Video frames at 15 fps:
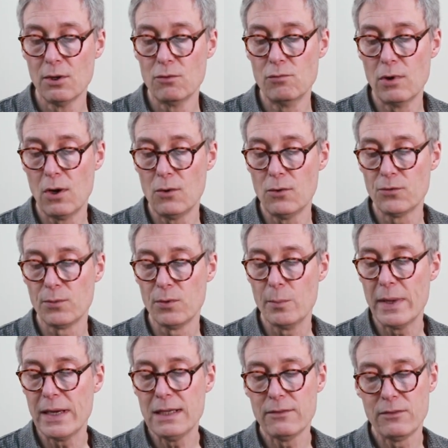roles with
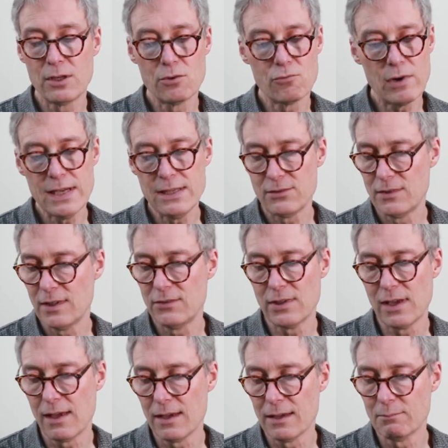many of the greats of the
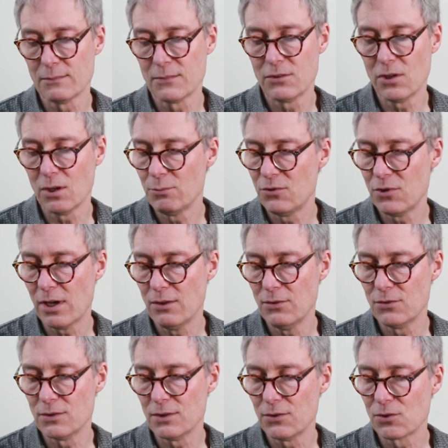time, Tom
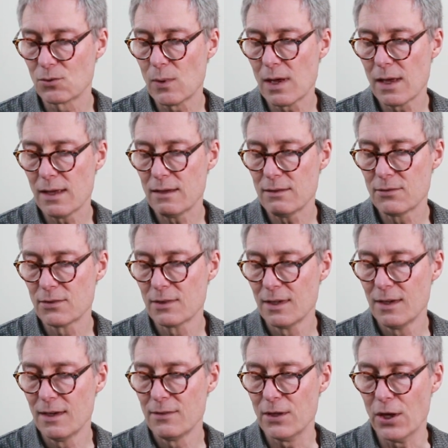Jones and the Squires,
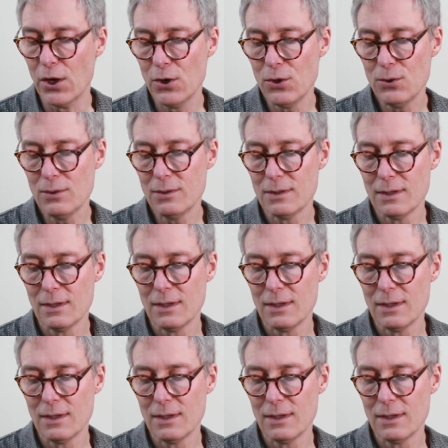The Who,